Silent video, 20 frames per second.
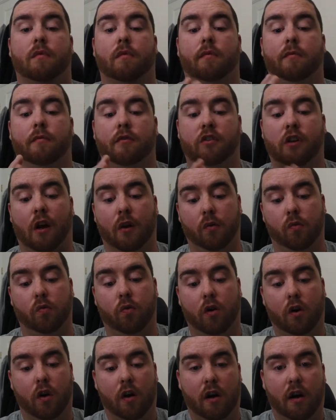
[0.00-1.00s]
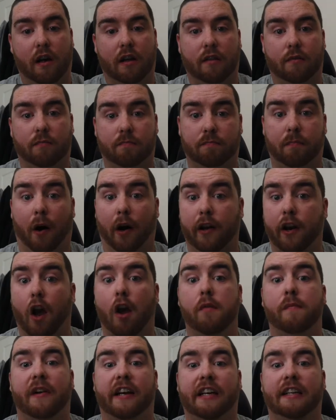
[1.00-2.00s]
So by no
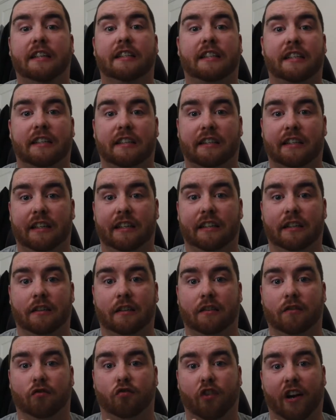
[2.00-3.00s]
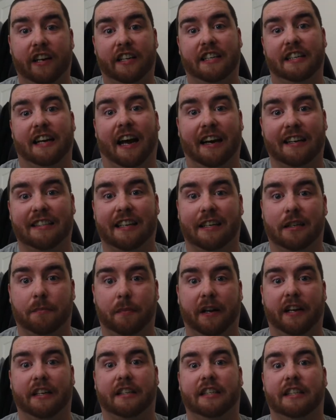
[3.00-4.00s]
means is rating
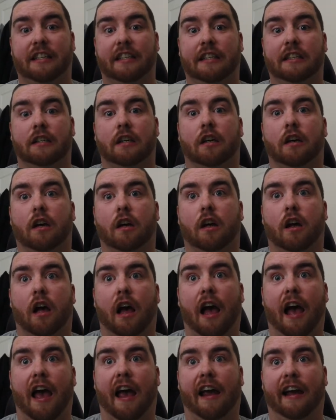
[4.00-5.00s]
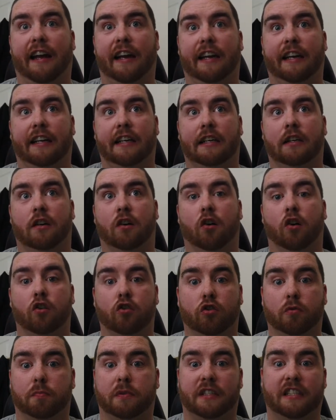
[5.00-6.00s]
accessibility a
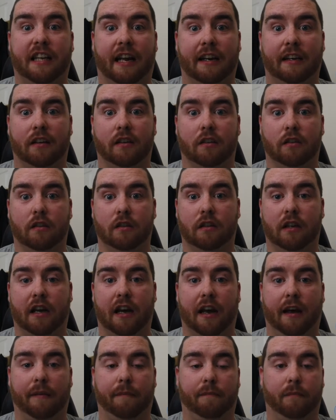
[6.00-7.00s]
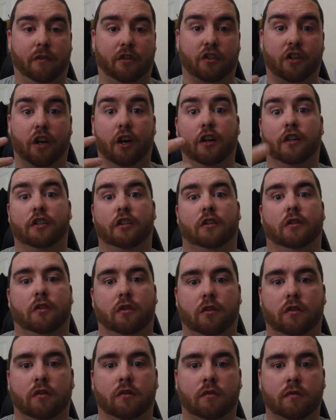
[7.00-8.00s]
100% certain
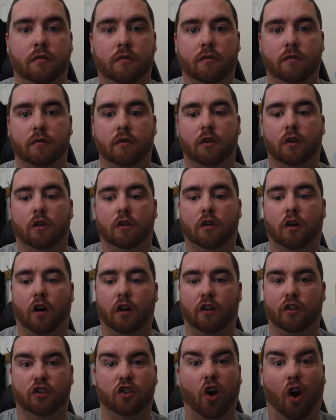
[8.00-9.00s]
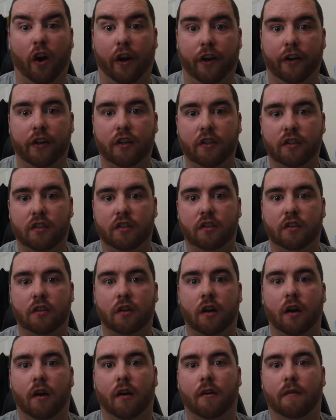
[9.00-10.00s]
kind of science,
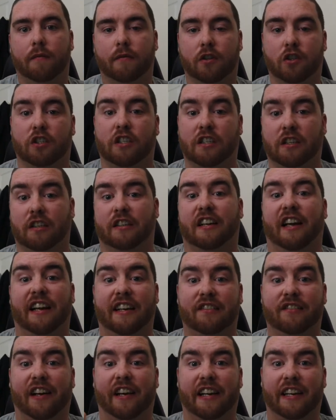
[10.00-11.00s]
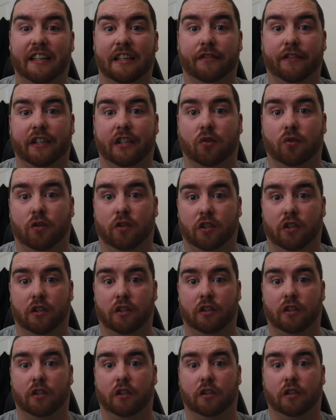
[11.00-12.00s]
because as I say, it's very individual to
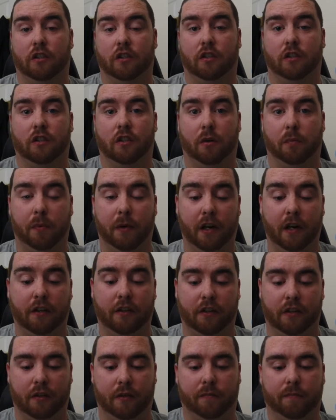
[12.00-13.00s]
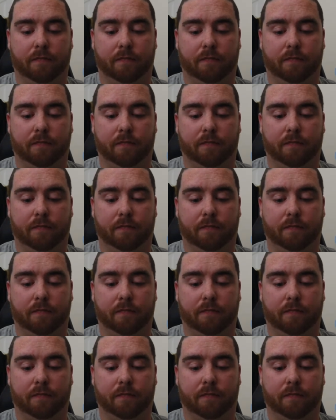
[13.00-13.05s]
the person.